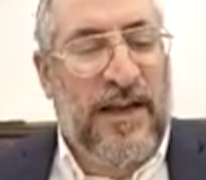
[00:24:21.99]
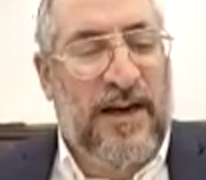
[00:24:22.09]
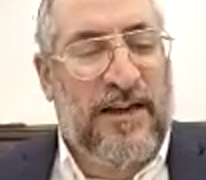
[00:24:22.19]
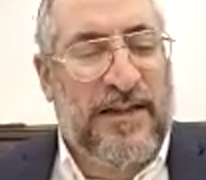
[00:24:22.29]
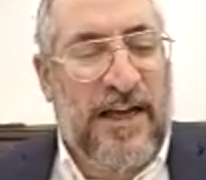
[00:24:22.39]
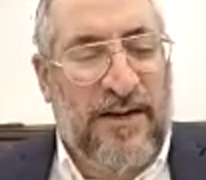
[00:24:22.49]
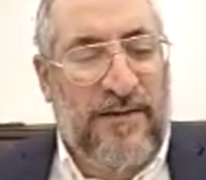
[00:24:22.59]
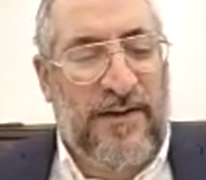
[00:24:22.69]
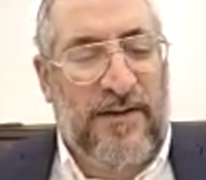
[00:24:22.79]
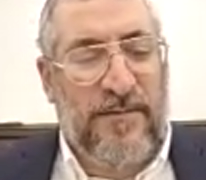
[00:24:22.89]
to get us
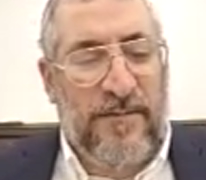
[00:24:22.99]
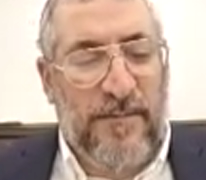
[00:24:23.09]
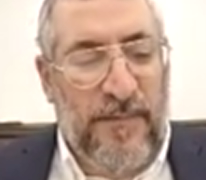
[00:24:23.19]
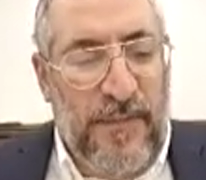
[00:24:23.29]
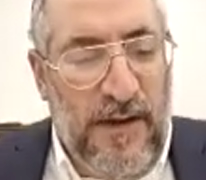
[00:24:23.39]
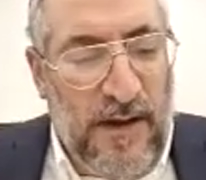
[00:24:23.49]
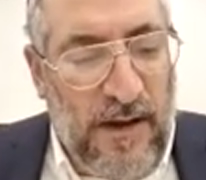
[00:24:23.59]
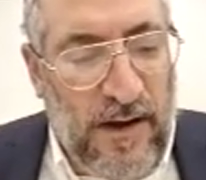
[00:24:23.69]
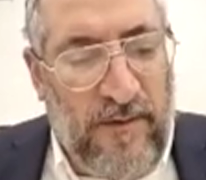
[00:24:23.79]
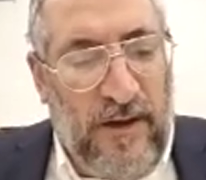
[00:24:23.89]
out of it.
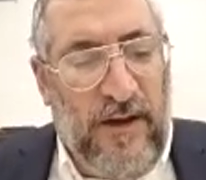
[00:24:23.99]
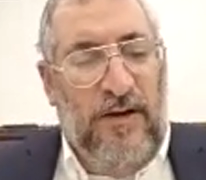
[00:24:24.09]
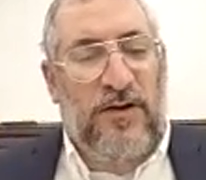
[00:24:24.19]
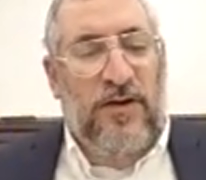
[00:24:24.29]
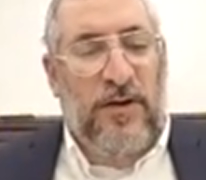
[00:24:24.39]
What